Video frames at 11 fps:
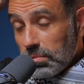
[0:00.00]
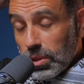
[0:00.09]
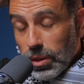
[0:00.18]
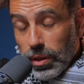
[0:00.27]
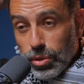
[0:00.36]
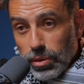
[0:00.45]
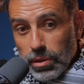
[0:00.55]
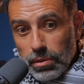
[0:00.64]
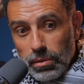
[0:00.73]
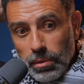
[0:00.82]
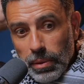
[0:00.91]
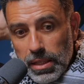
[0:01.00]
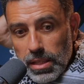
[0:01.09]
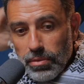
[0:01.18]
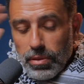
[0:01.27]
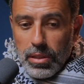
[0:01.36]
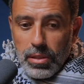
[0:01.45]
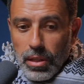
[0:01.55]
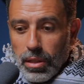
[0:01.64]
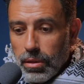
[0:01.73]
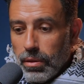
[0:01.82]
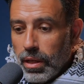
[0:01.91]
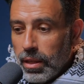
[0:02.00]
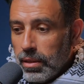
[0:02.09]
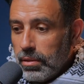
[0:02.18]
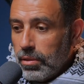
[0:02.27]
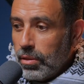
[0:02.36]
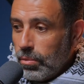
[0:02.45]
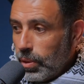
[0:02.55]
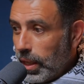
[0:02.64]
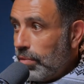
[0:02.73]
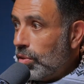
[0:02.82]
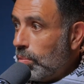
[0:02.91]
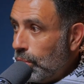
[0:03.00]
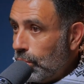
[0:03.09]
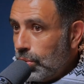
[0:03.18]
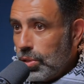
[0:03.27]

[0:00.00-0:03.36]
So I joined about 7 years ago, and, we gave it the push.